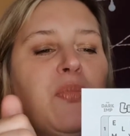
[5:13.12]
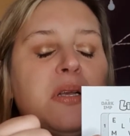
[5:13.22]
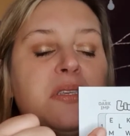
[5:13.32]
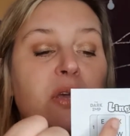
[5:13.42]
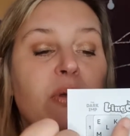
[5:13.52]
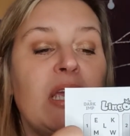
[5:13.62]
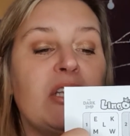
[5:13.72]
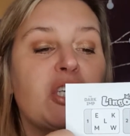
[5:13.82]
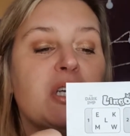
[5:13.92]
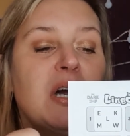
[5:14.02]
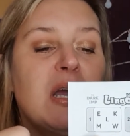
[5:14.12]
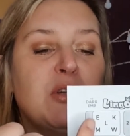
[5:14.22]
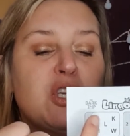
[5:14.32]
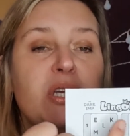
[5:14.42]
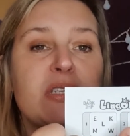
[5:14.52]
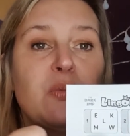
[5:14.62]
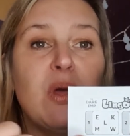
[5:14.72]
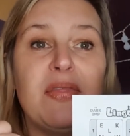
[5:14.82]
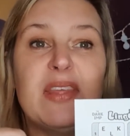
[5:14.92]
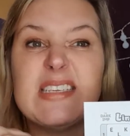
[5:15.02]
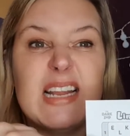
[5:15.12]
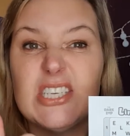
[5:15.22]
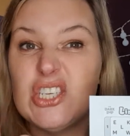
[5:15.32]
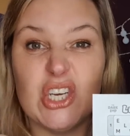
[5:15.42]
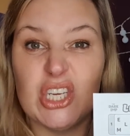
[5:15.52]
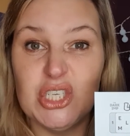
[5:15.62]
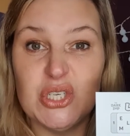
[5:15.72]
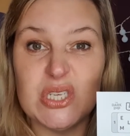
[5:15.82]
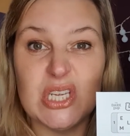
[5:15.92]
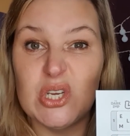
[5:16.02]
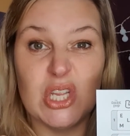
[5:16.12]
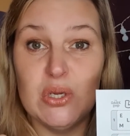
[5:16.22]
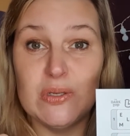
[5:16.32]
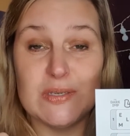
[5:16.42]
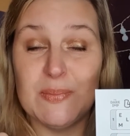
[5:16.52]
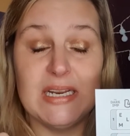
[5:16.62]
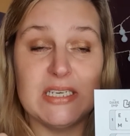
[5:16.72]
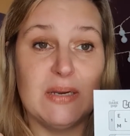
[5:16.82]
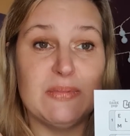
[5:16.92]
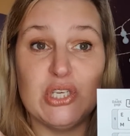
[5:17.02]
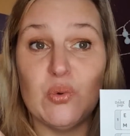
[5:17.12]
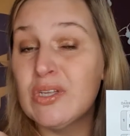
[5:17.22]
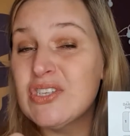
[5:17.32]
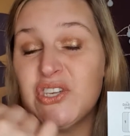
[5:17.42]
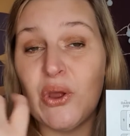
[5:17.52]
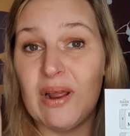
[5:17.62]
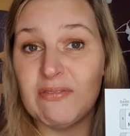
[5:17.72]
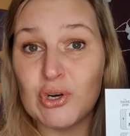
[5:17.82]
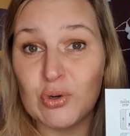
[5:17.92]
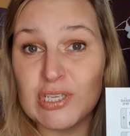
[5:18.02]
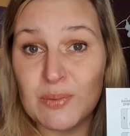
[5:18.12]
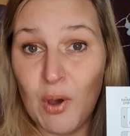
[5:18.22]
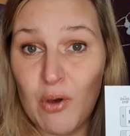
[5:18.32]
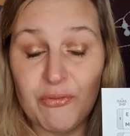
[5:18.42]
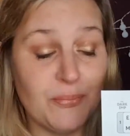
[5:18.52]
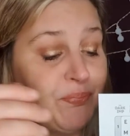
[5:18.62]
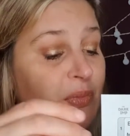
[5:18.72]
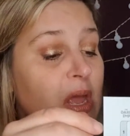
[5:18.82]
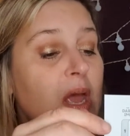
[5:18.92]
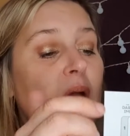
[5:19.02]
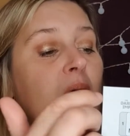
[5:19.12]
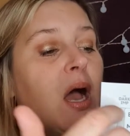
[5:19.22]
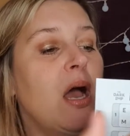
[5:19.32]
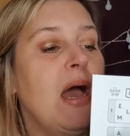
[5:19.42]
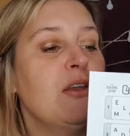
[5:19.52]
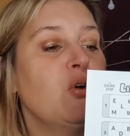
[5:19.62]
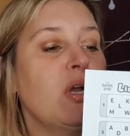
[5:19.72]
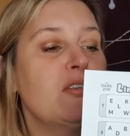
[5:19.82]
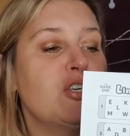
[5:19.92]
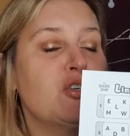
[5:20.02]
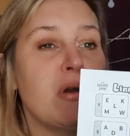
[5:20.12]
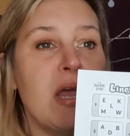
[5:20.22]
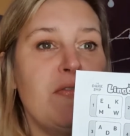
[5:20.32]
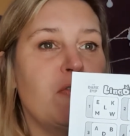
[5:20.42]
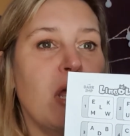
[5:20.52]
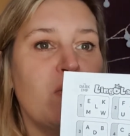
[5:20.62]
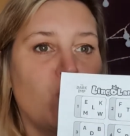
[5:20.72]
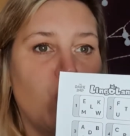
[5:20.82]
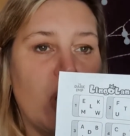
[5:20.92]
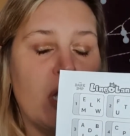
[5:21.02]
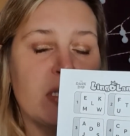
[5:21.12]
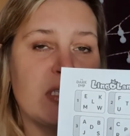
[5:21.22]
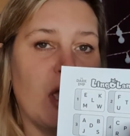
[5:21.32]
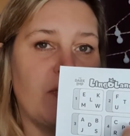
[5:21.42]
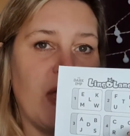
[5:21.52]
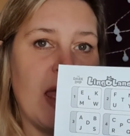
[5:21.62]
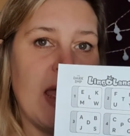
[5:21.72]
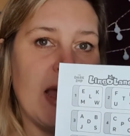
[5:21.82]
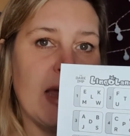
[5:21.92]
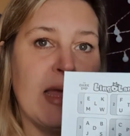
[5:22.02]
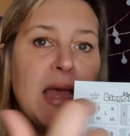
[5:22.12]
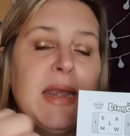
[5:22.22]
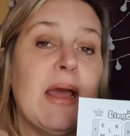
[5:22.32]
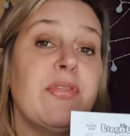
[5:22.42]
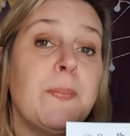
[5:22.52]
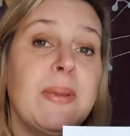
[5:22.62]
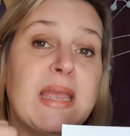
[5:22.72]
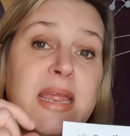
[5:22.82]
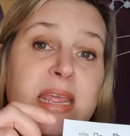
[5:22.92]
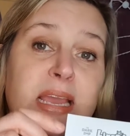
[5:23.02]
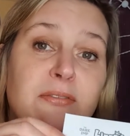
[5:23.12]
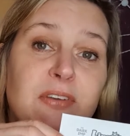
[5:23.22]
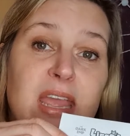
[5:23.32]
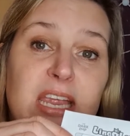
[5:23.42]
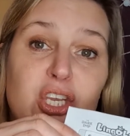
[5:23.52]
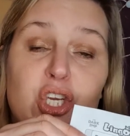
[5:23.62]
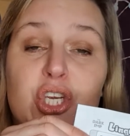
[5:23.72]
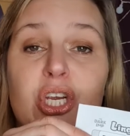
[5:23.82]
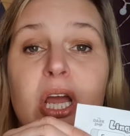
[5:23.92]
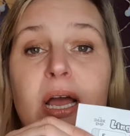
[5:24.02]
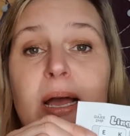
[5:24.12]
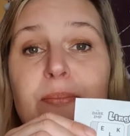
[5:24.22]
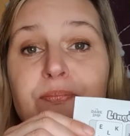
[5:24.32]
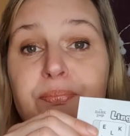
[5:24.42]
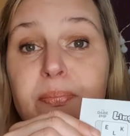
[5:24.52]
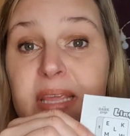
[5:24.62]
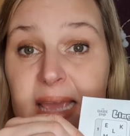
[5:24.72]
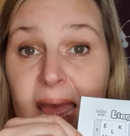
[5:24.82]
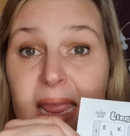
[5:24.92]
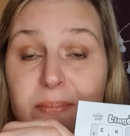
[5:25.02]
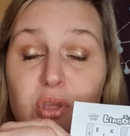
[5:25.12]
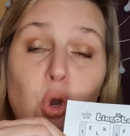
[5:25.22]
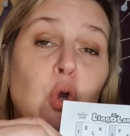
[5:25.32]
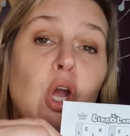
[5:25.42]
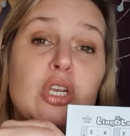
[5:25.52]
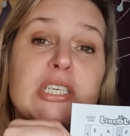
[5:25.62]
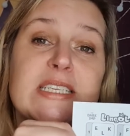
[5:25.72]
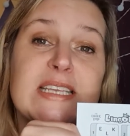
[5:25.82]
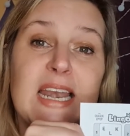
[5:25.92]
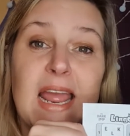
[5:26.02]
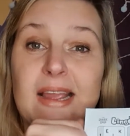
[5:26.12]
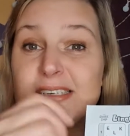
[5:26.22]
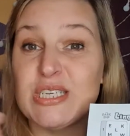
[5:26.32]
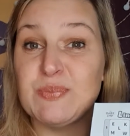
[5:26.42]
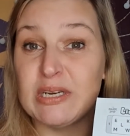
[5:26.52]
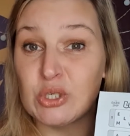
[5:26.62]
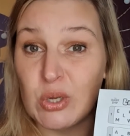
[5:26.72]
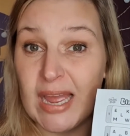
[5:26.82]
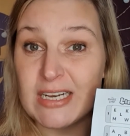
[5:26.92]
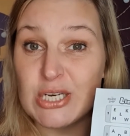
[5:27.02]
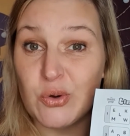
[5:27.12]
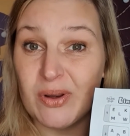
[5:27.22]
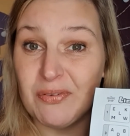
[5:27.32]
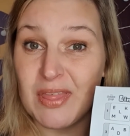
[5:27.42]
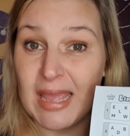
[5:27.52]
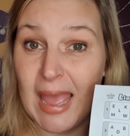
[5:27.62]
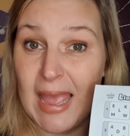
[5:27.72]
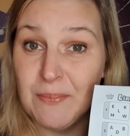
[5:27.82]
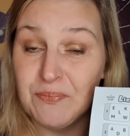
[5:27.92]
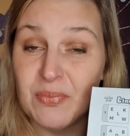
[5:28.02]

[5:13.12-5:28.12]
So each time you're choosing, and these letters you can use as many times as you want, so you don't have to cross them off. And you're going to try and write words over here. Now, at the beginning of each game, you're going to select a special category for the game.